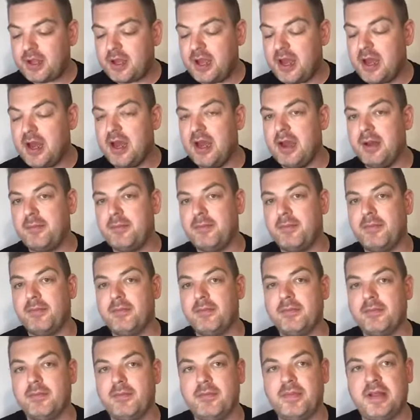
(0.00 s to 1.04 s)

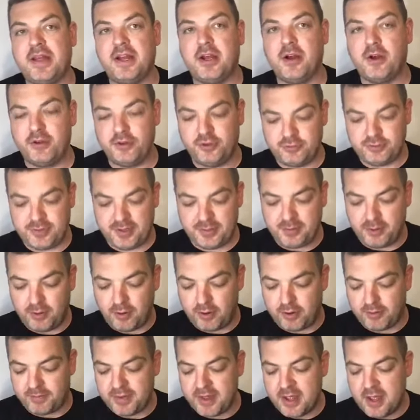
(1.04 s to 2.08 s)
They go on to
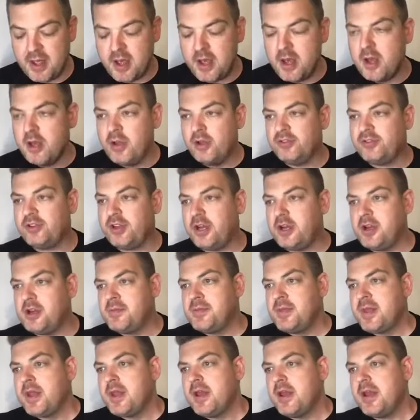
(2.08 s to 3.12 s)
report. So
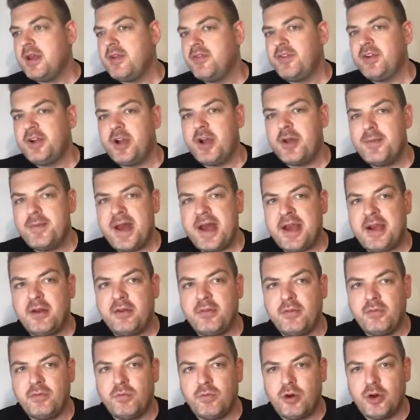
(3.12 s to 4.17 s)
if we go back
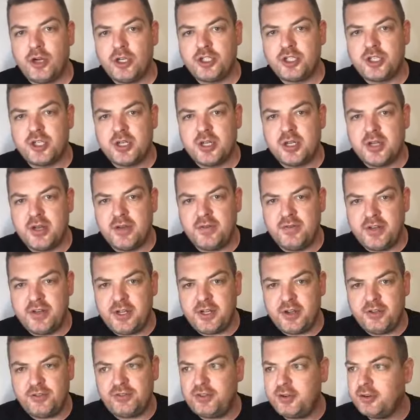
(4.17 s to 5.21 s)
and watch a
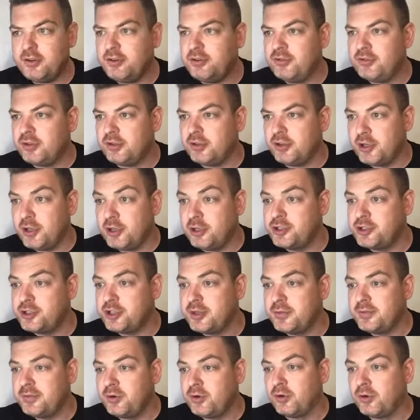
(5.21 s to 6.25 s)
video series on
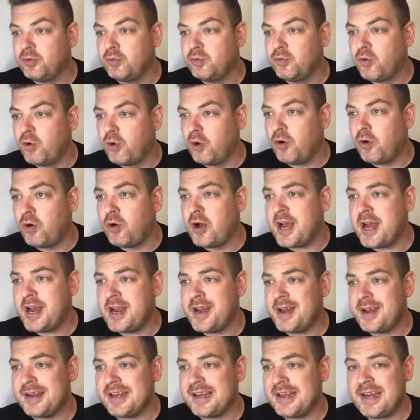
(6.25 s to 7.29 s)
YouTube called Raw and
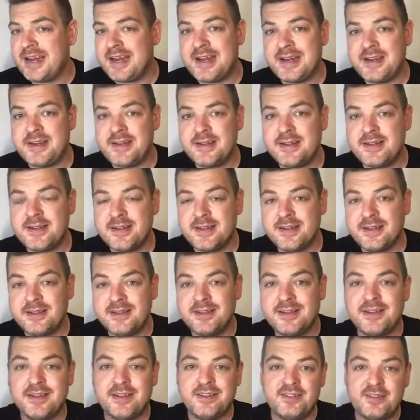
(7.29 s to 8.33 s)
Uncut,
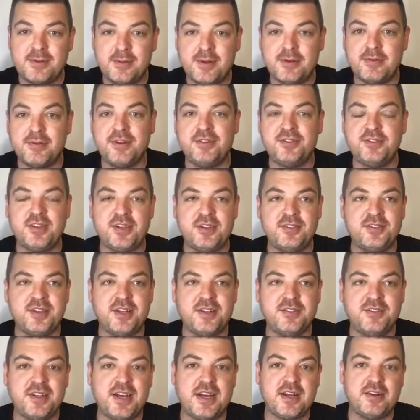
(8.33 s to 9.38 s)
someone recently said
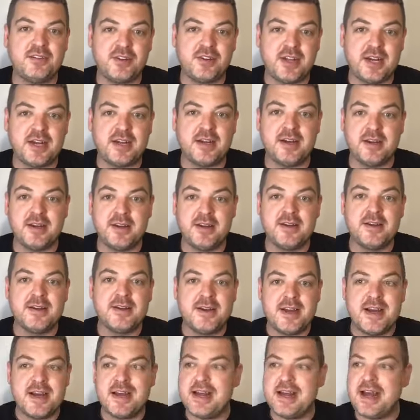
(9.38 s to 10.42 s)
it sounds like an
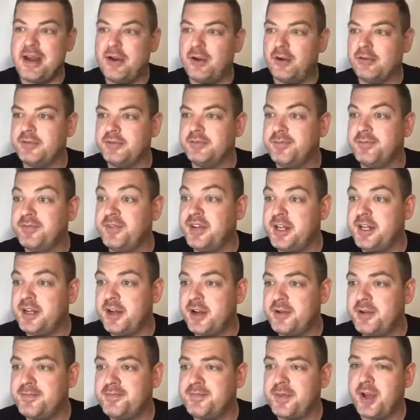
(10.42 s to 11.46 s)
adult
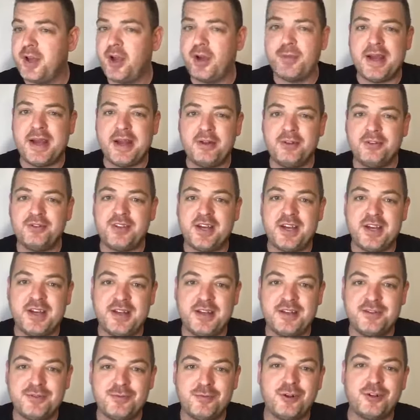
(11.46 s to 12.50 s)
video. I may not say
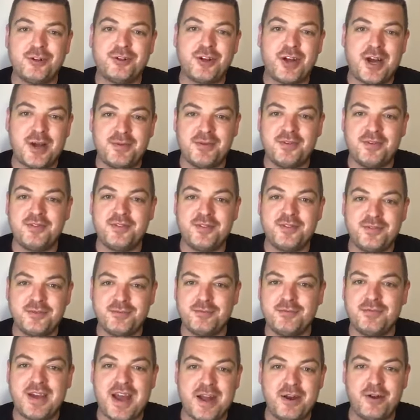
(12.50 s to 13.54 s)
what type of
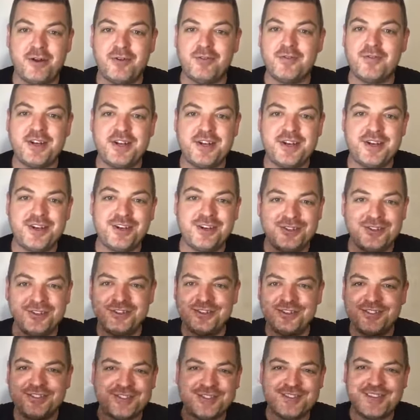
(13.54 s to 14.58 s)
adult video
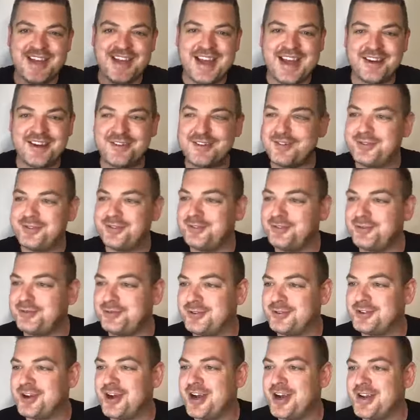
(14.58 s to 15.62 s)
because algorithms will
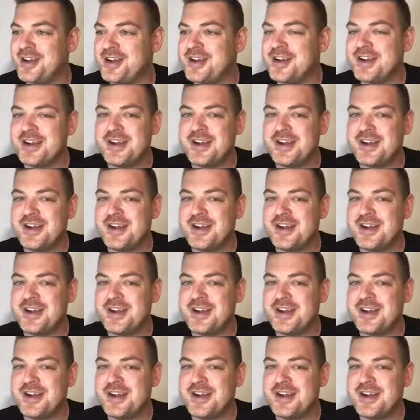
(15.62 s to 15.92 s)
try and